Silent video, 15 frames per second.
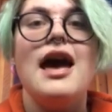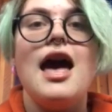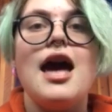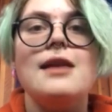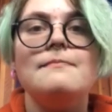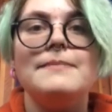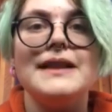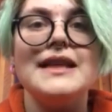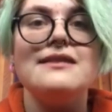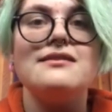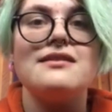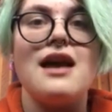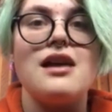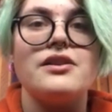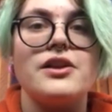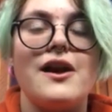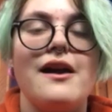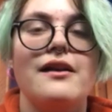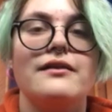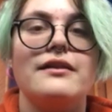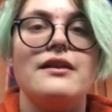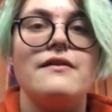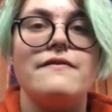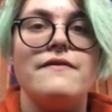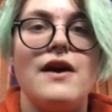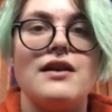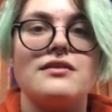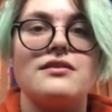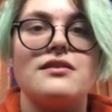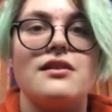and place that child in a
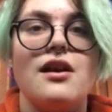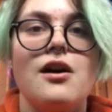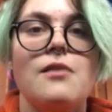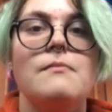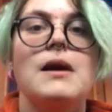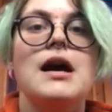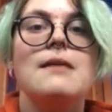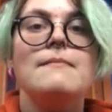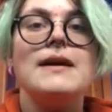foster home